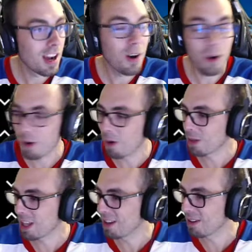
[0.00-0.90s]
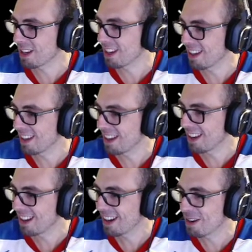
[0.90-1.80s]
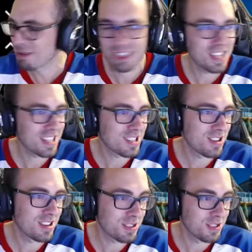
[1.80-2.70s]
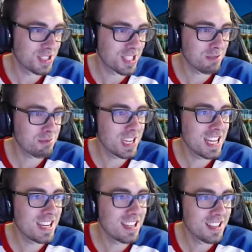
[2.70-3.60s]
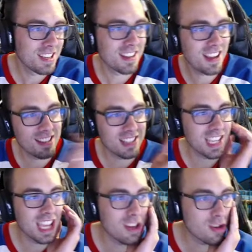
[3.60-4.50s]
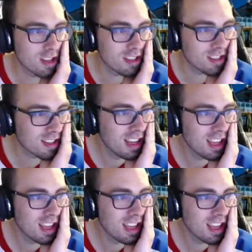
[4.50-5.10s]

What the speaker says: Oh, okay. Howie's sex chart. So there's 3 allegations.